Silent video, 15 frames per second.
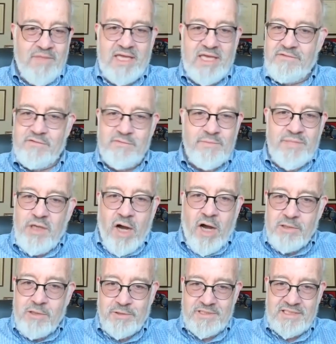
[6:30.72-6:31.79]
It may even be
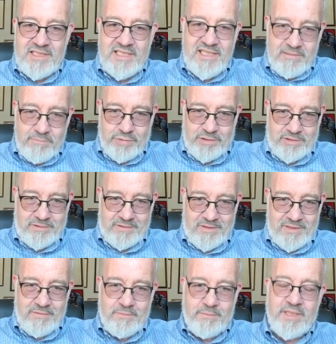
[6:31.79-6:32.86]
awkward in Hebrew,
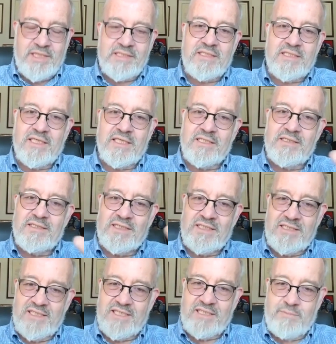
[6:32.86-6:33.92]
but uh,
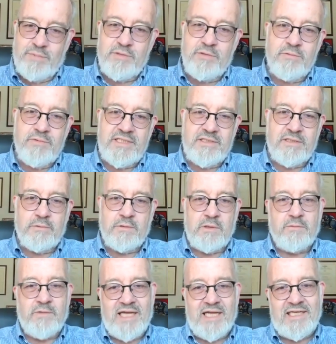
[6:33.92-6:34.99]
the Hebrew reader
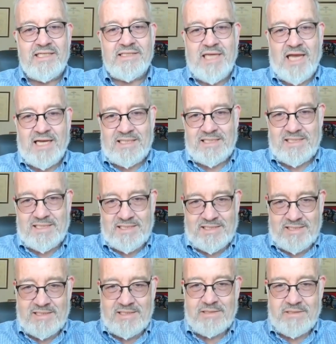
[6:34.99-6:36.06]
will
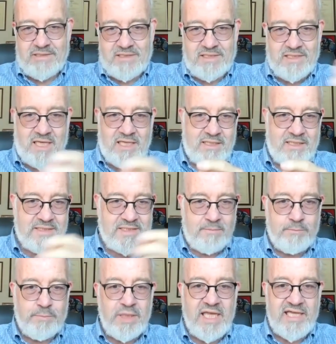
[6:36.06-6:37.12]
recognize that there's uh,
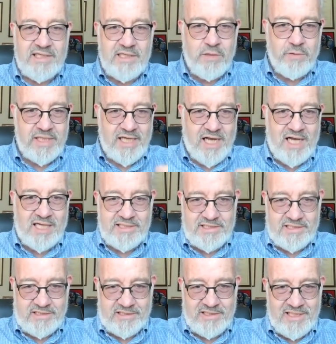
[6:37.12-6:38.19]
some play going
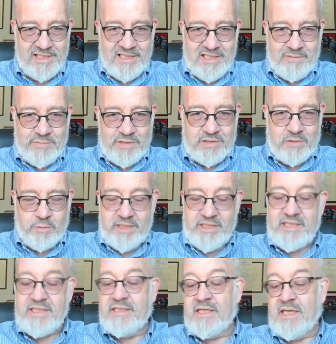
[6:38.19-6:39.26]
on here
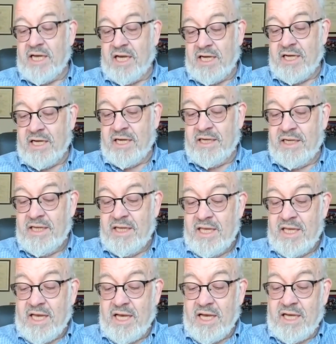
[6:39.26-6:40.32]
between uh,
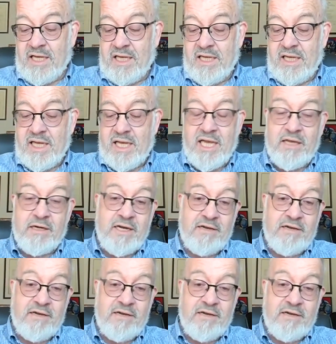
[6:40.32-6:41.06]
uh,